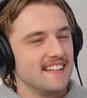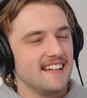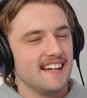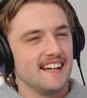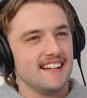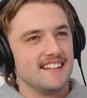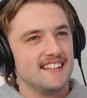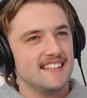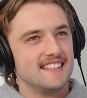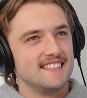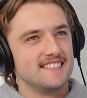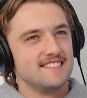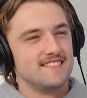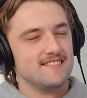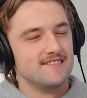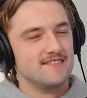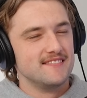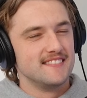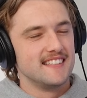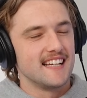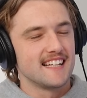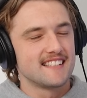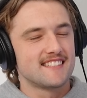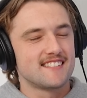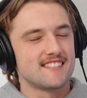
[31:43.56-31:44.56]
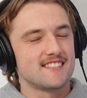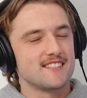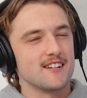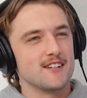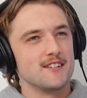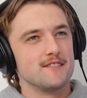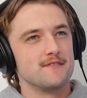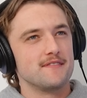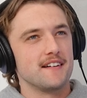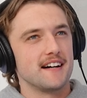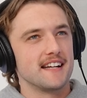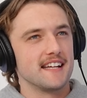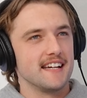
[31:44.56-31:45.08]
Yeah. That's
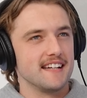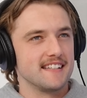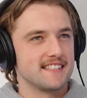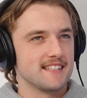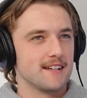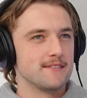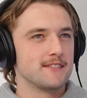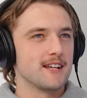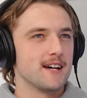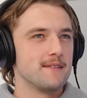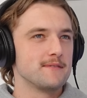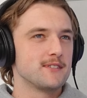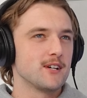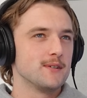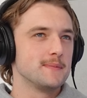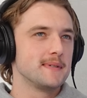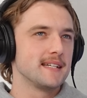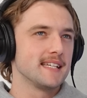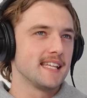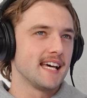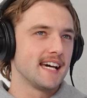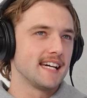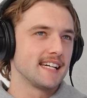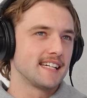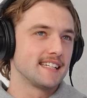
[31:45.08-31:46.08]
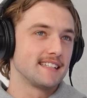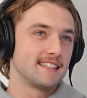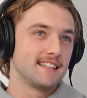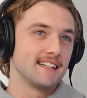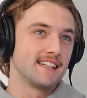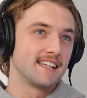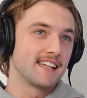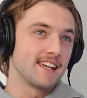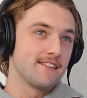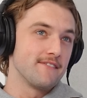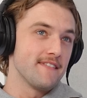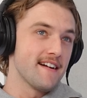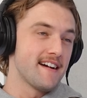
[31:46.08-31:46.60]
so funny. Sometimes I'll be like,
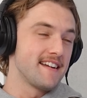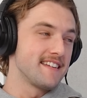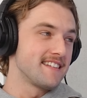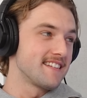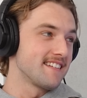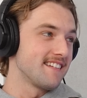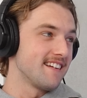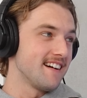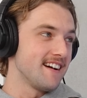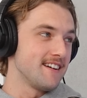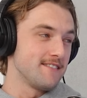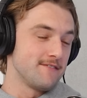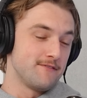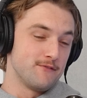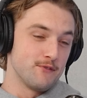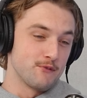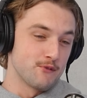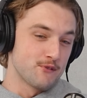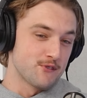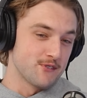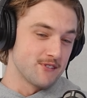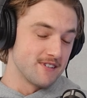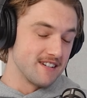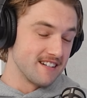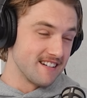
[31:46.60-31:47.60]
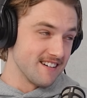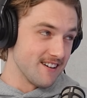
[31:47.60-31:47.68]
gotta get rowdy tonight. Full sugar